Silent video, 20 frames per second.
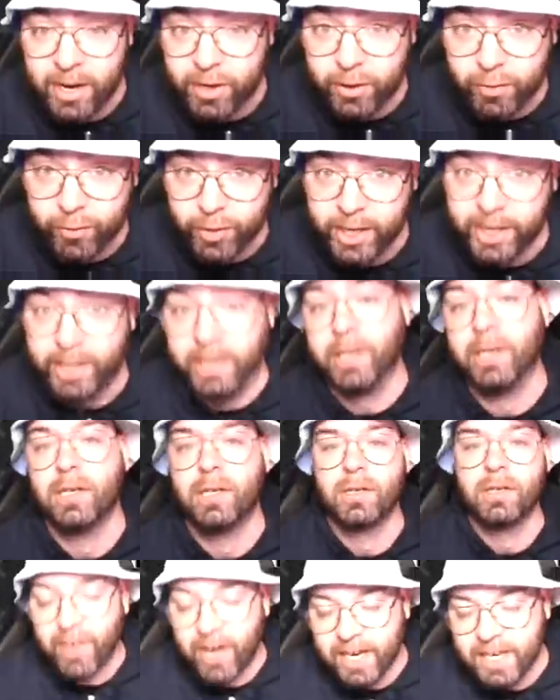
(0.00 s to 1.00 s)
of our career.
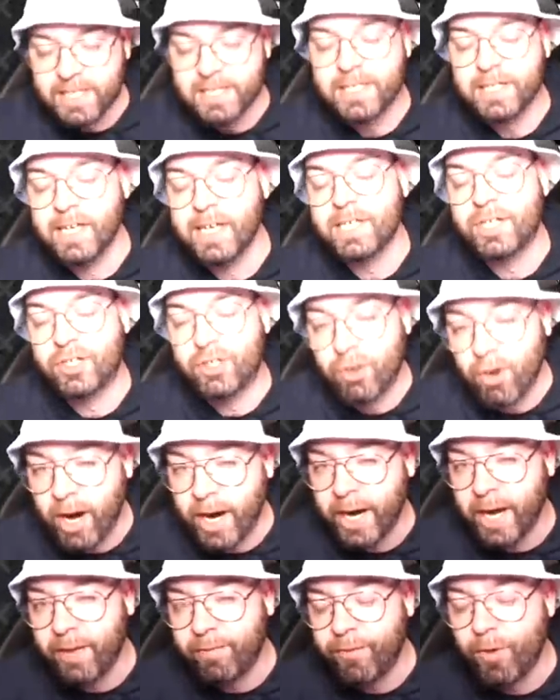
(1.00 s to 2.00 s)
But fellas, let's
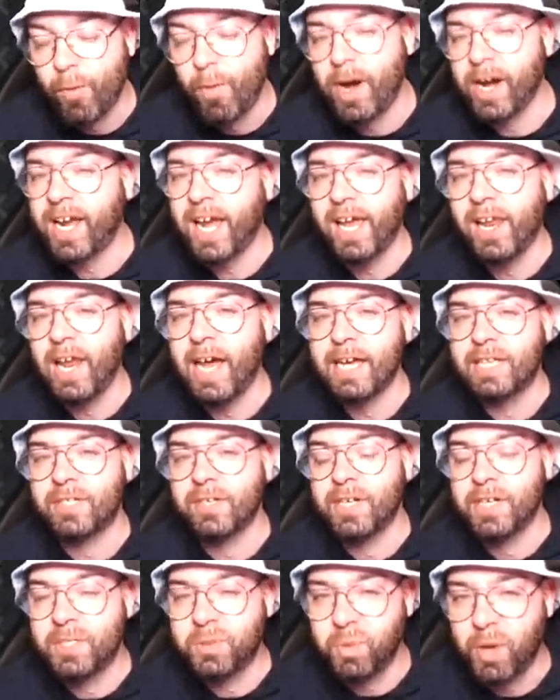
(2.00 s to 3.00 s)
try and aim for 1K
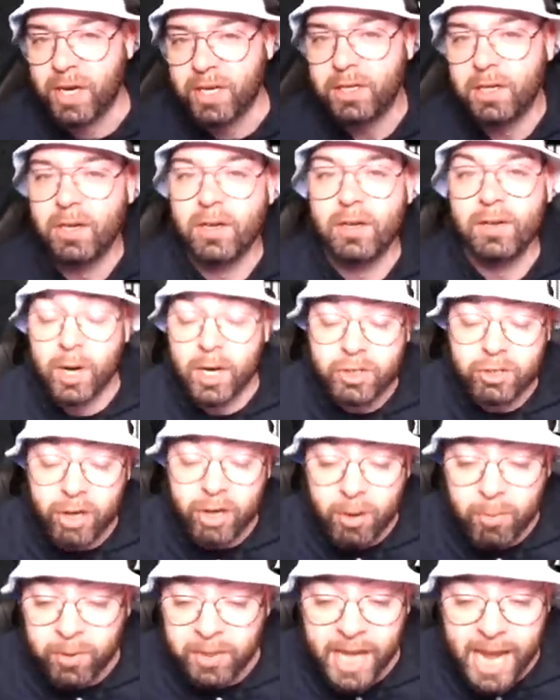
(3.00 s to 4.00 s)
likes on this one. We want to
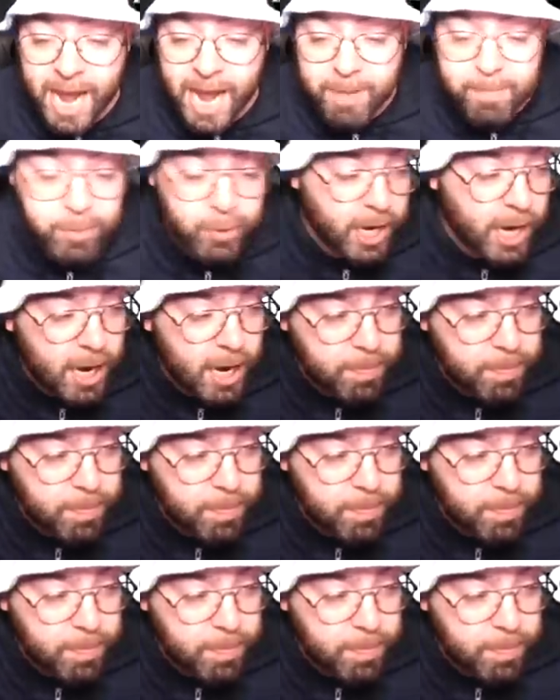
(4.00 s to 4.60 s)
try and win the Apple